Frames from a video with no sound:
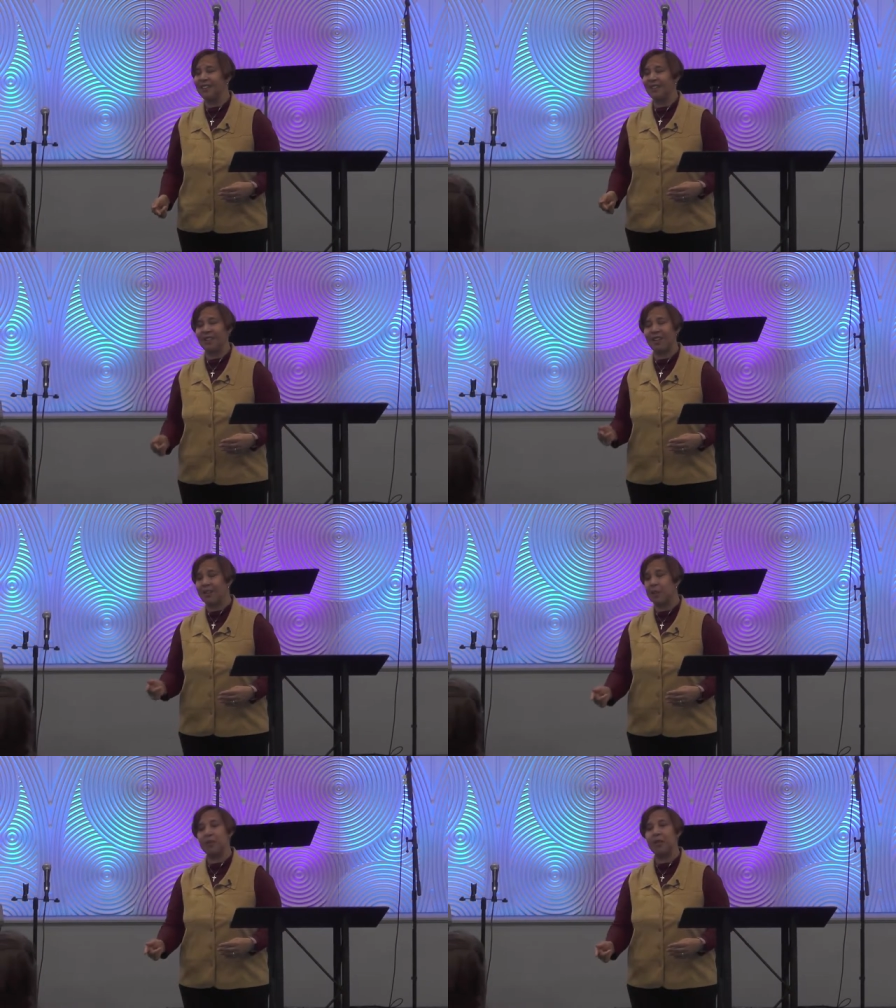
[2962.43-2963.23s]
You got to
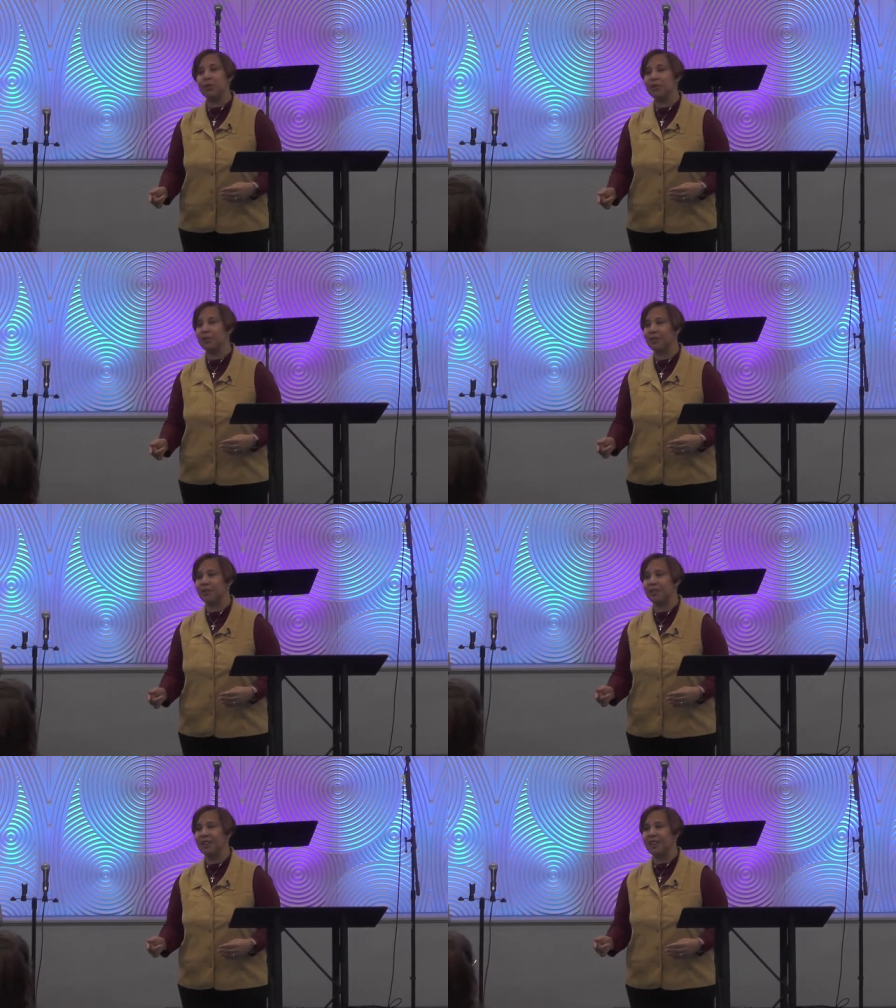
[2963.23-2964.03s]
let me hold you.
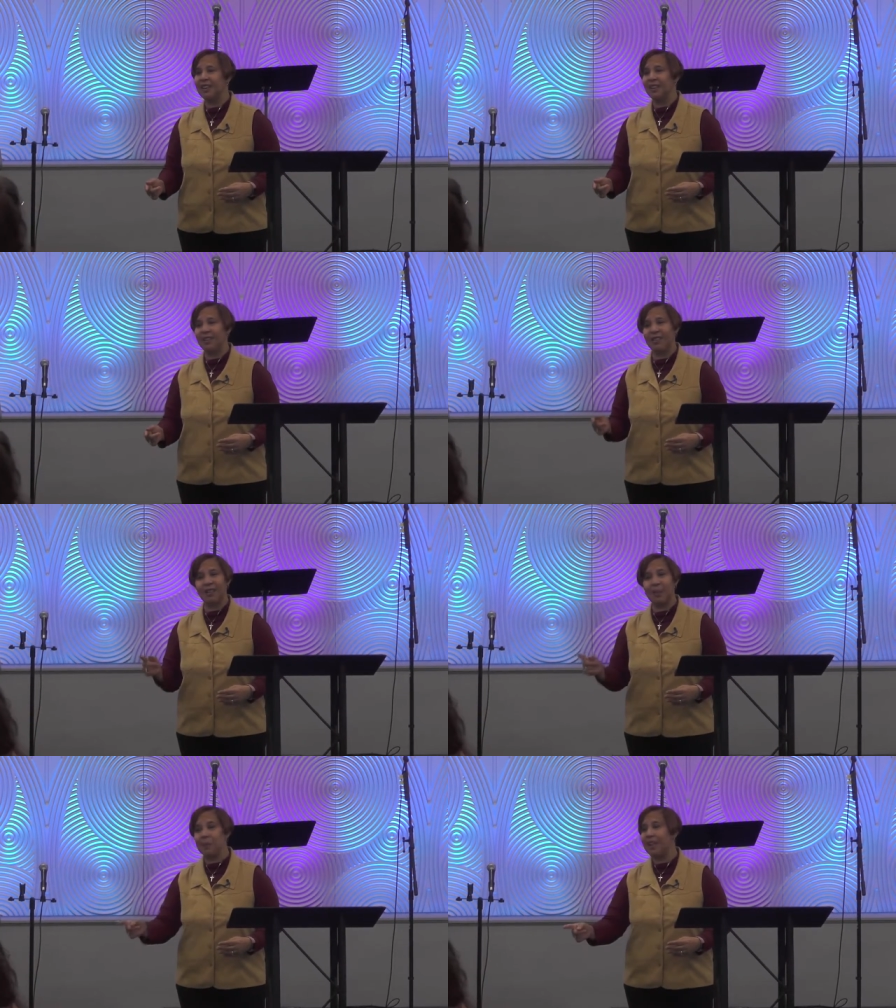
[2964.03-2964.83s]
You got
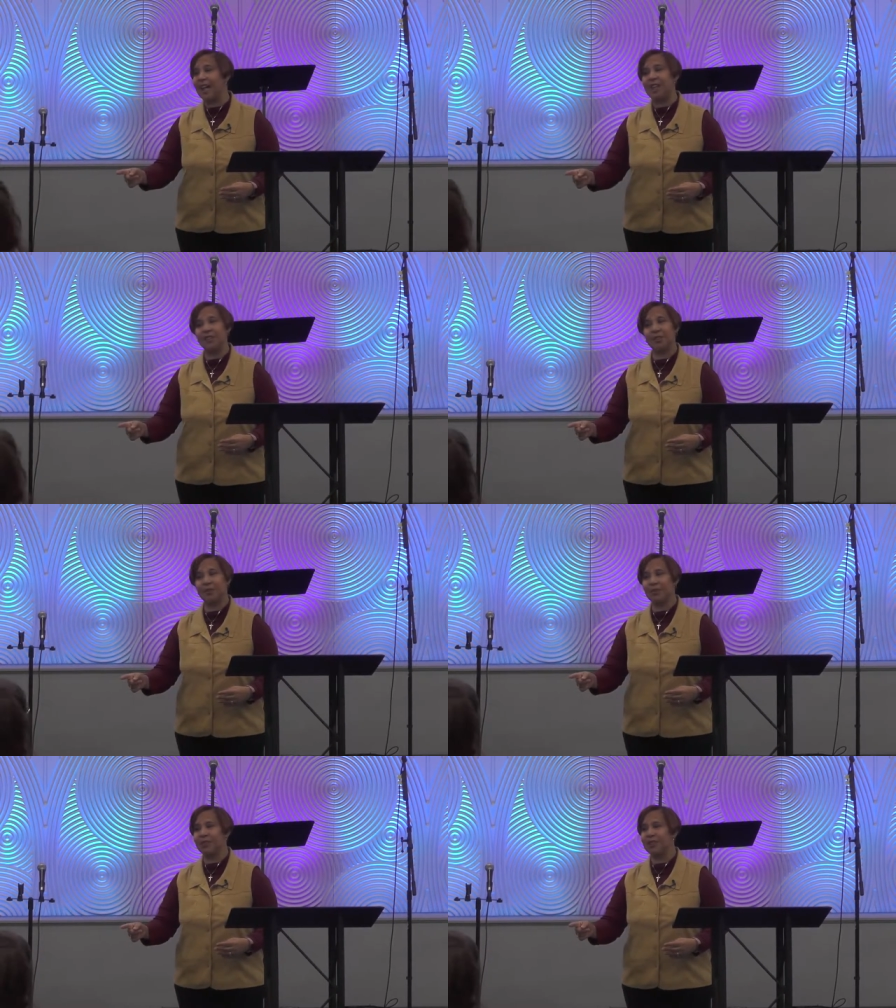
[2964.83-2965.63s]
to let me guide
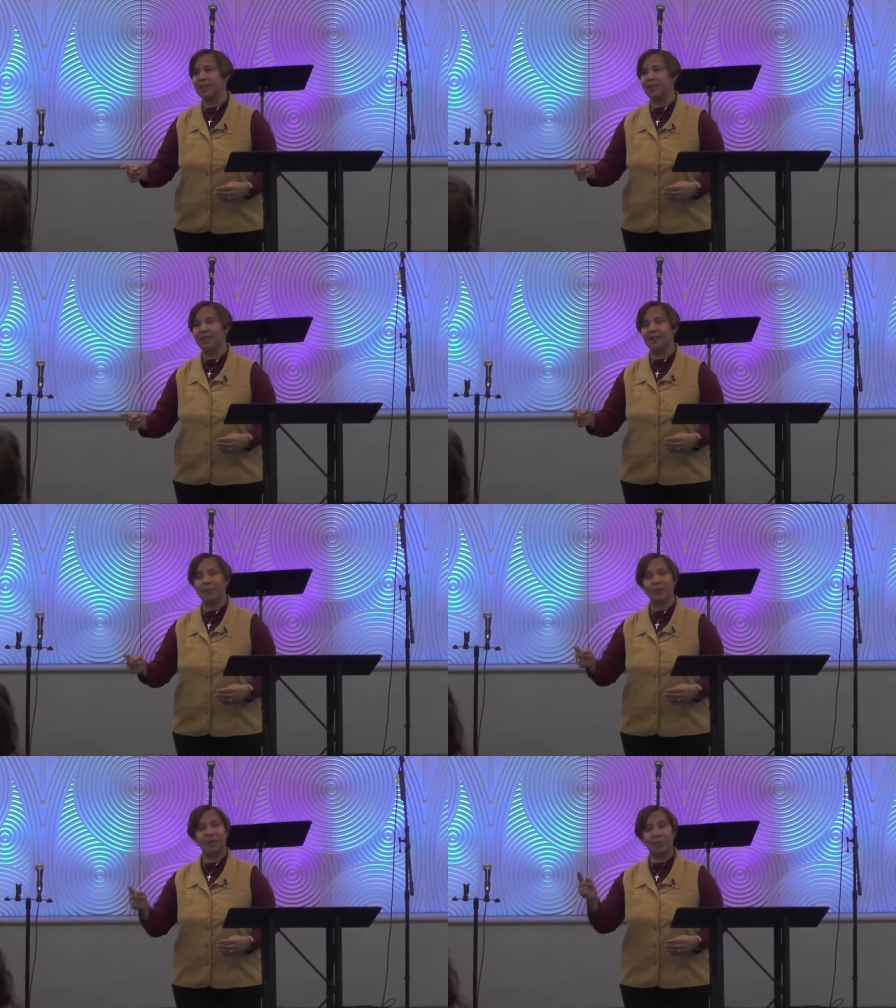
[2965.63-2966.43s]
you.
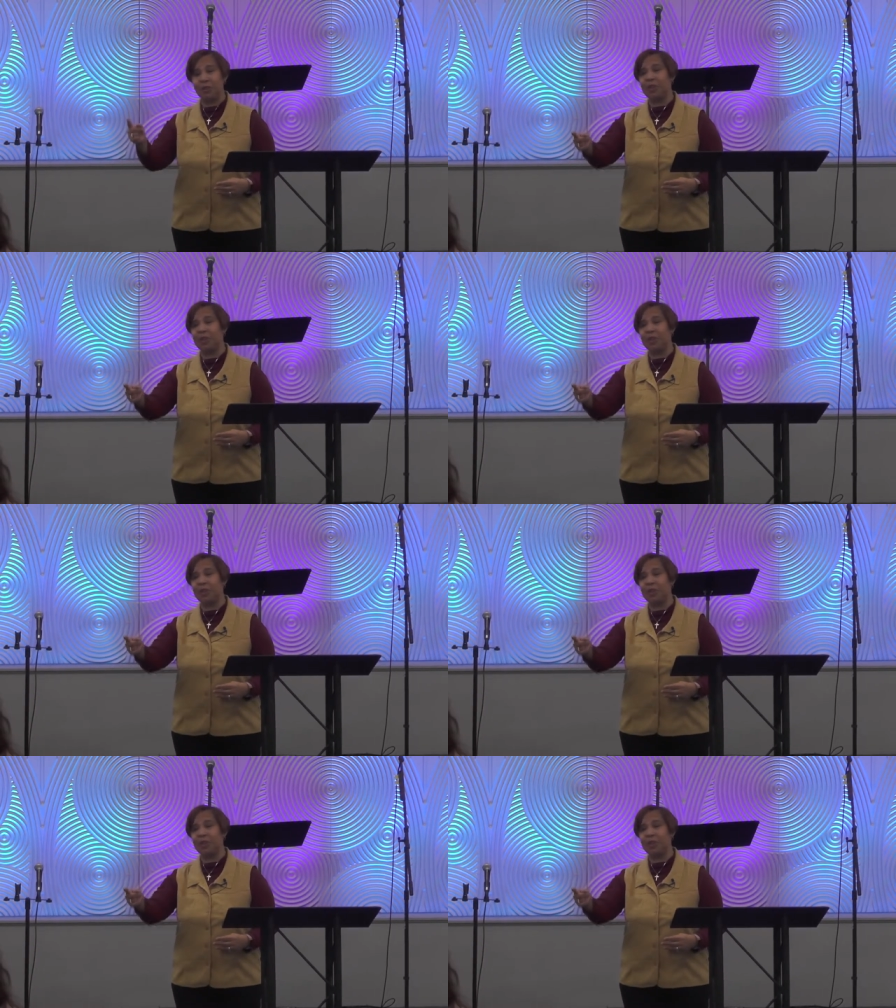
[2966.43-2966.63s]
Because if you